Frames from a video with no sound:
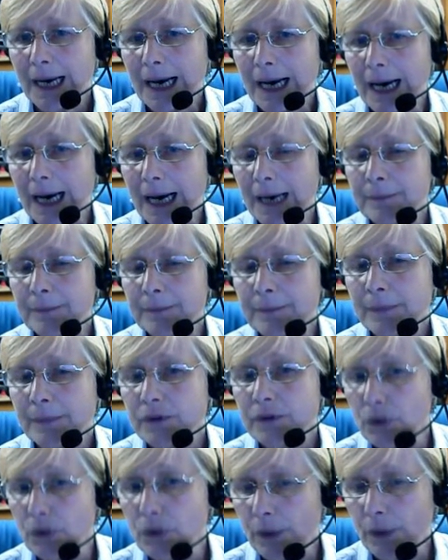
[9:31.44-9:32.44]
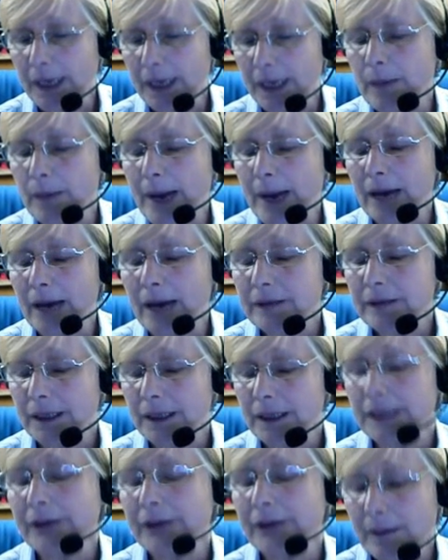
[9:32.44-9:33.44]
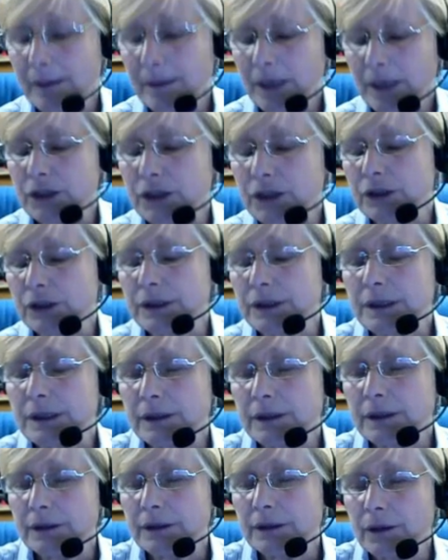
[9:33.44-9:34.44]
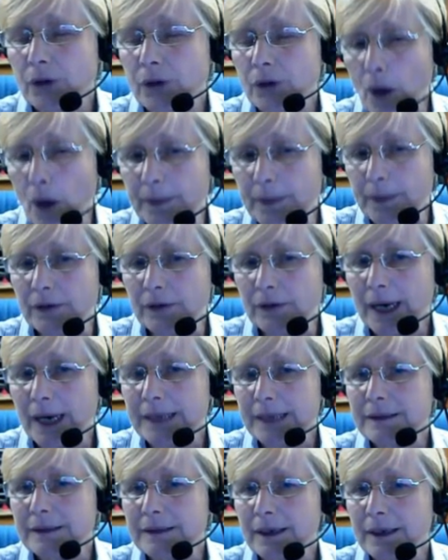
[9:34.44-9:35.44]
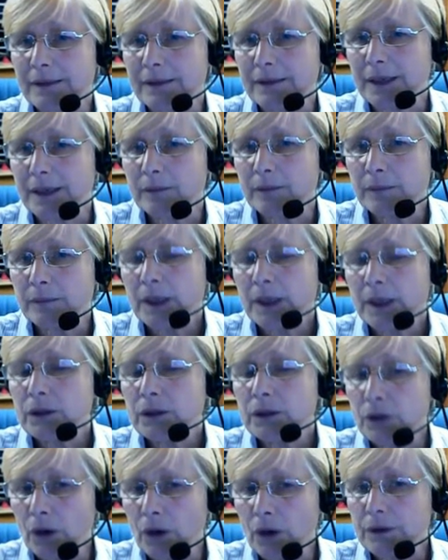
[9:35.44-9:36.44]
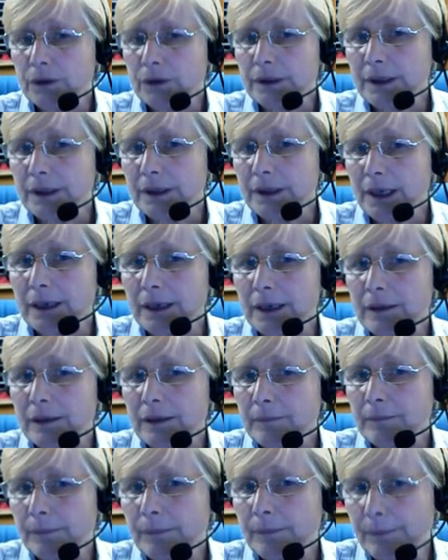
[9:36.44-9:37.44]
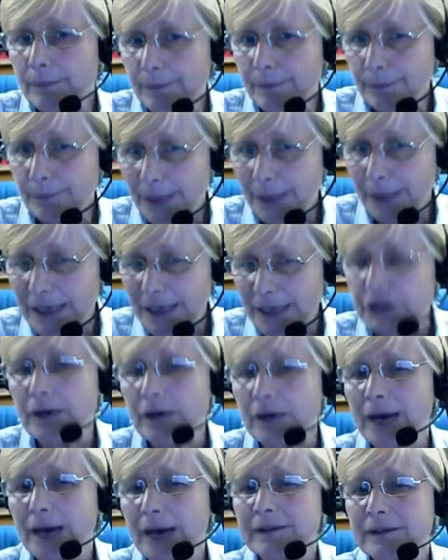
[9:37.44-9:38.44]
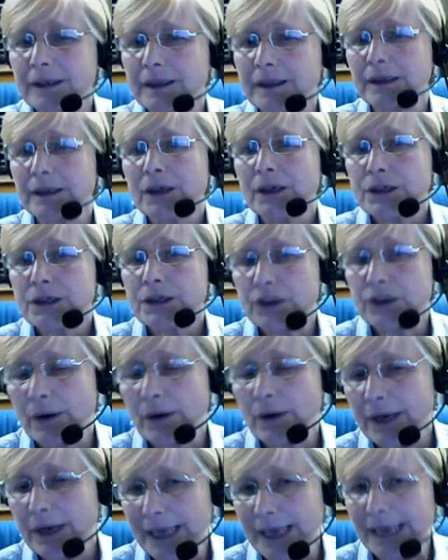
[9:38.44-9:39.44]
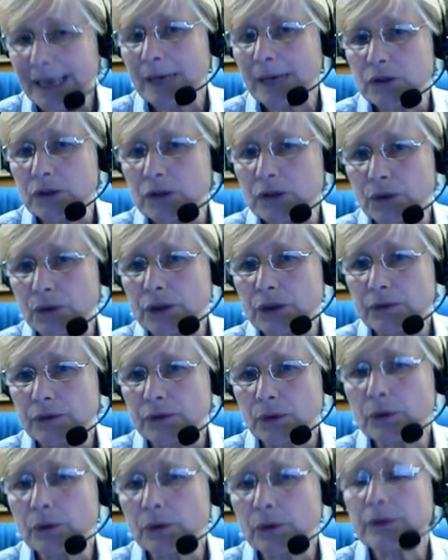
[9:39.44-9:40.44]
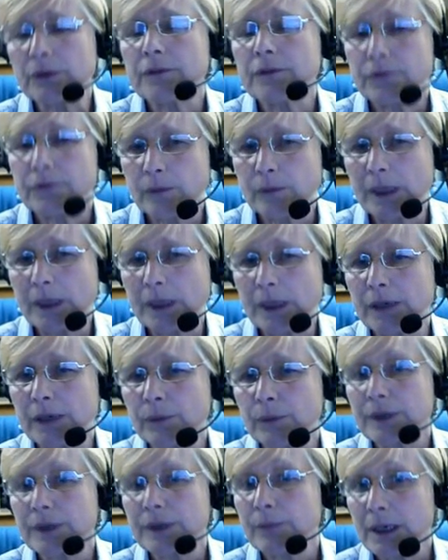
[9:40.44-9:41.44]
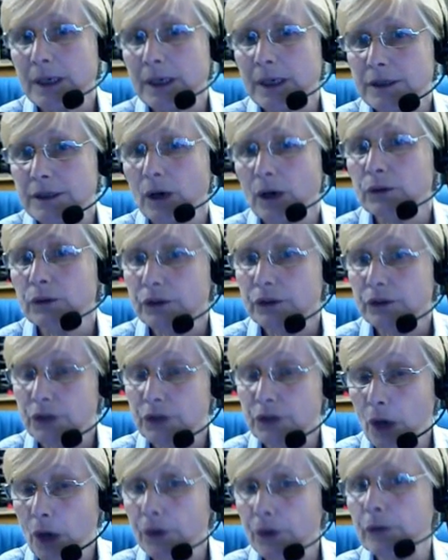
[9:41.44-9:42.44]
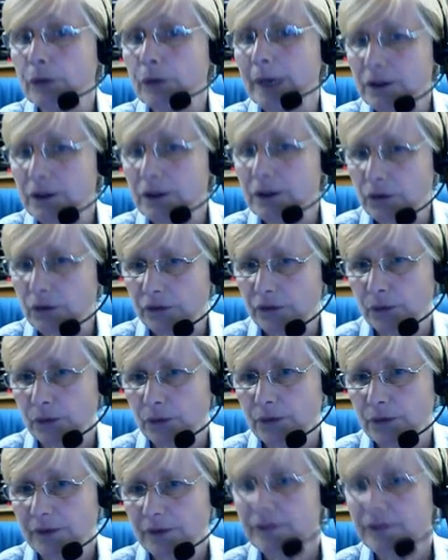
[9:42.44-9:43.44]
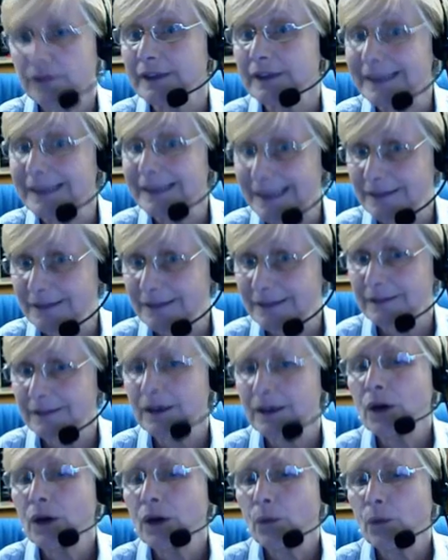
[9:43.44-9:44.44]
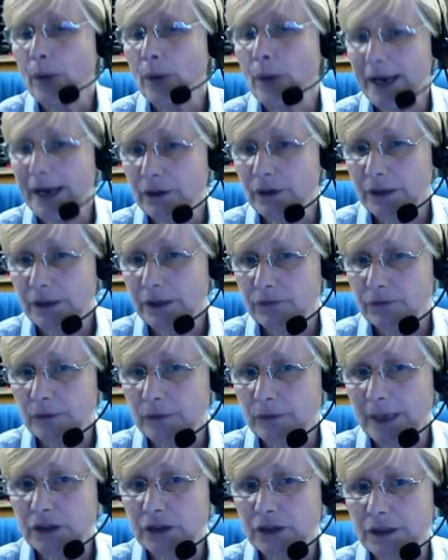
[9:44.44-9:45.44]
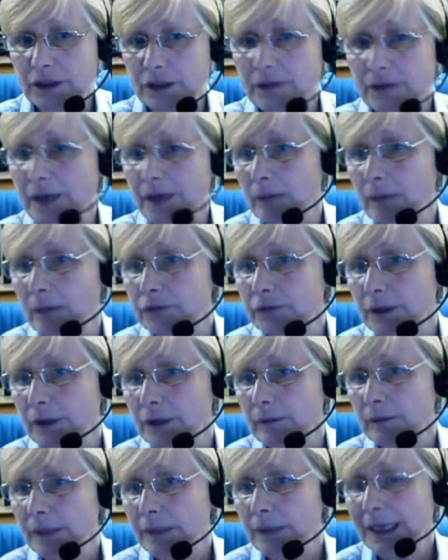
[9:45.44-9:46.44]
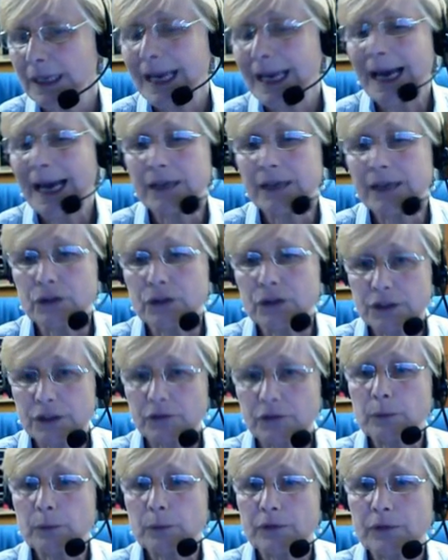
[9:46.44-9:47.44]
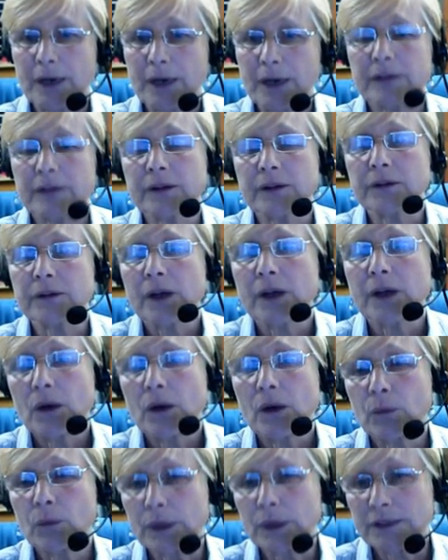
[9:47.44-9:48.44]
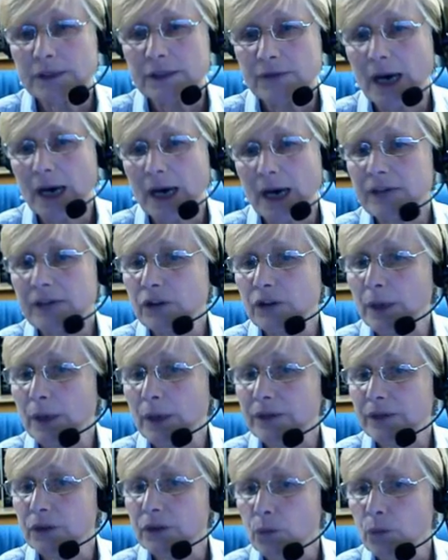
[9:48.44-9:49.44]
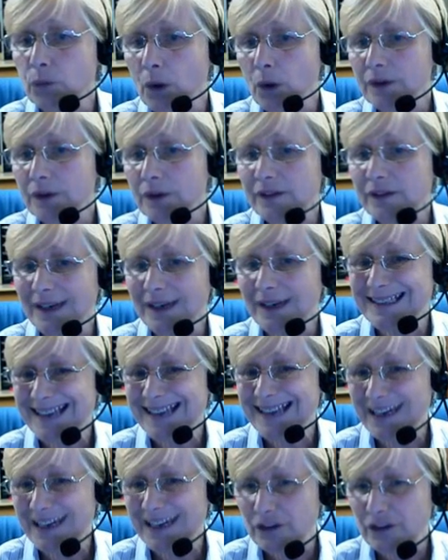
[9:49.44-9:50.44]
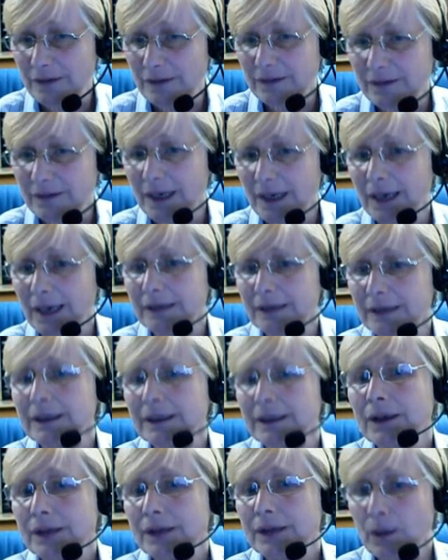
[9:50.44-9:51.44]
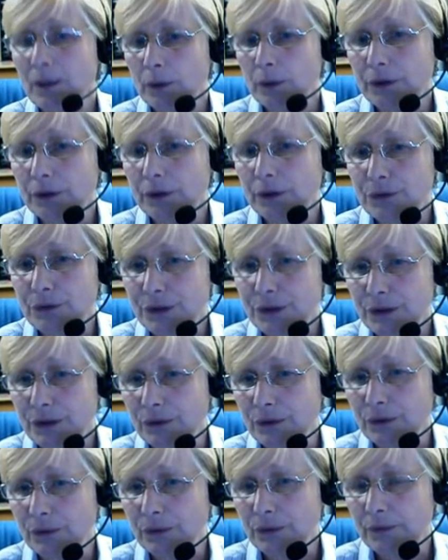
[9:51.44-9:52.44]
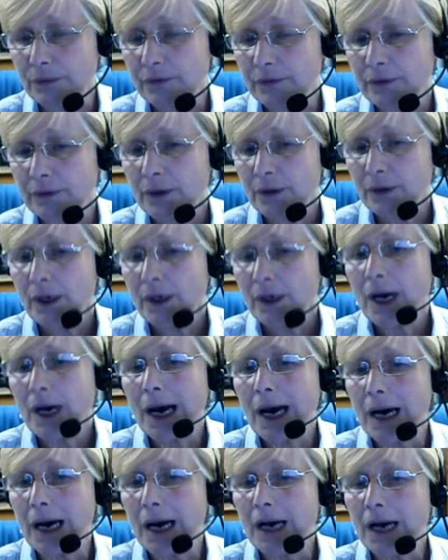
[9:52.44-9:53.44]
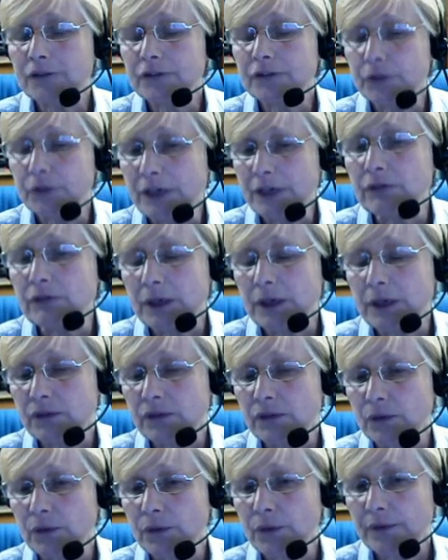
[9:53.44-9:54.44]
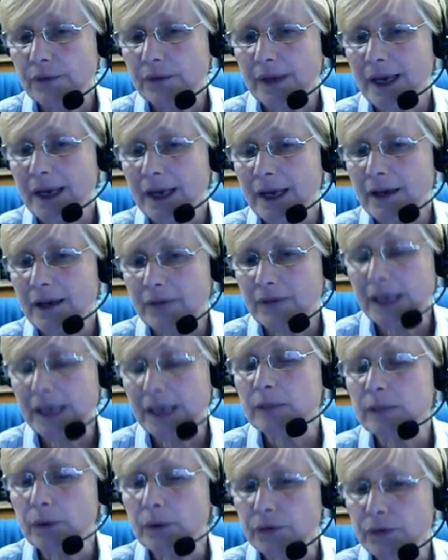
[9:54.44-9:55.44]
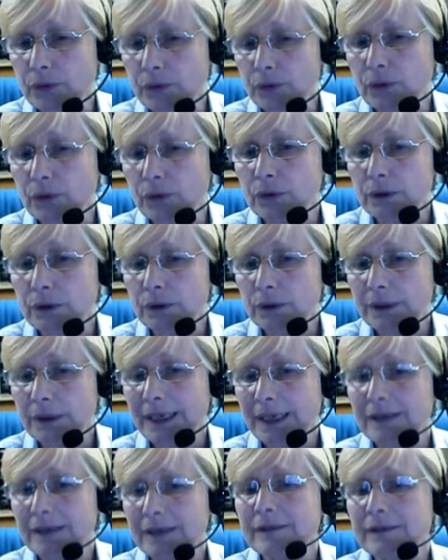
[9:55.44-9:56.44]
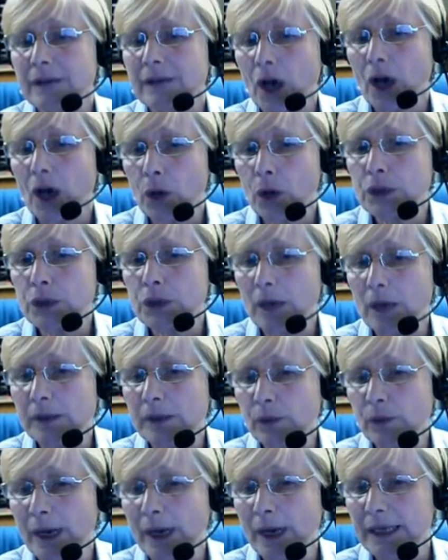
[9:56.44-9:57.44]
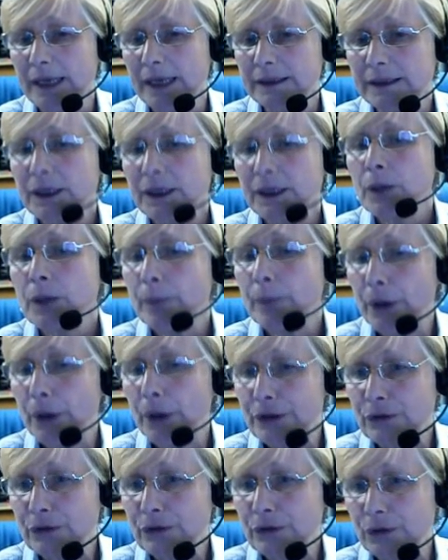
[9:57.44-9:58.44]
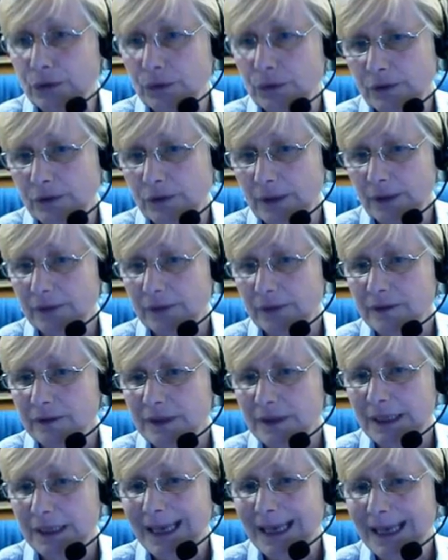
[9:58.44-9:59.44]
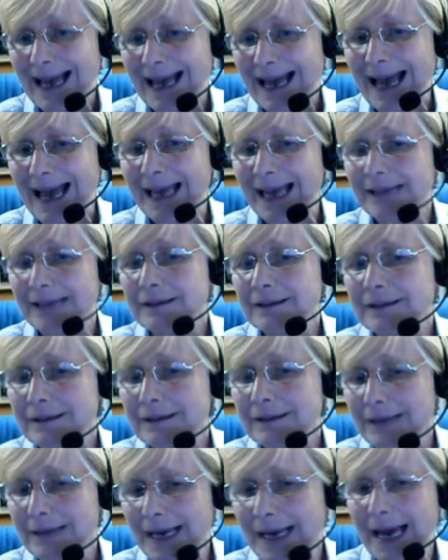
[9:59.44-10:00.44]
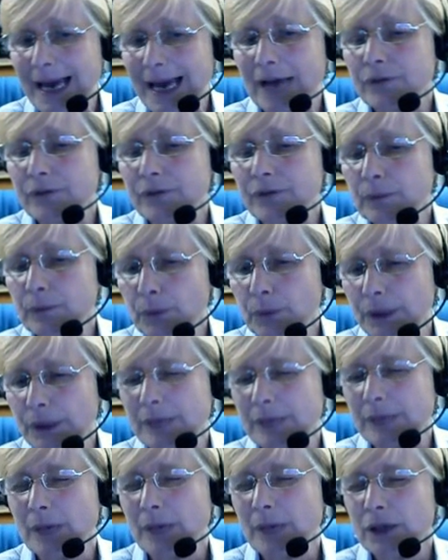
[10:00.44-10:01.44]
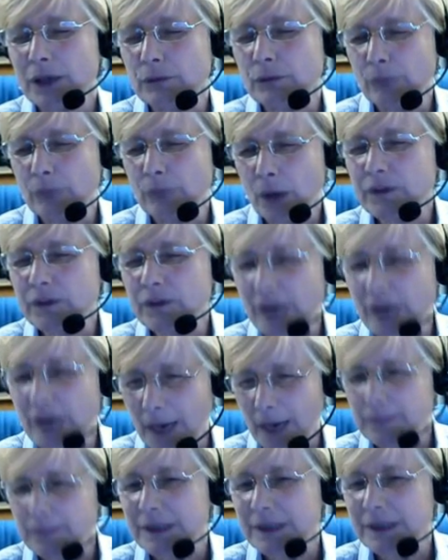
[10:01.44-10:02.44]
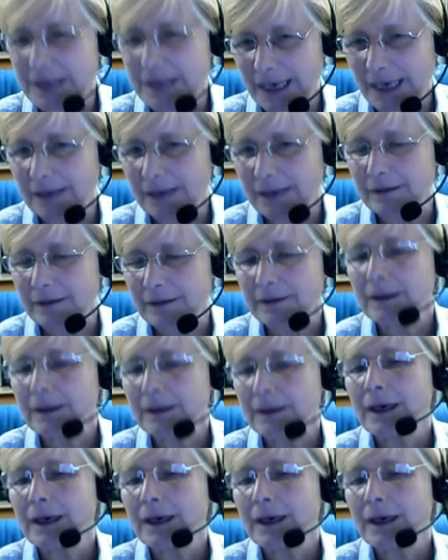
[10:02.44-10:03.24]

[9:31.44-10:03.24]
Talking about earlier, I mentioned, copyright and then not plagiarizing. So again, I'm sure you've all familiar with being told to document your sources, to list where your information has come from. And your different professors will advise you as to what citation style they want you to use. A free resource there available through Google is OWL Purdue University, and they have the pretty much most up-to-date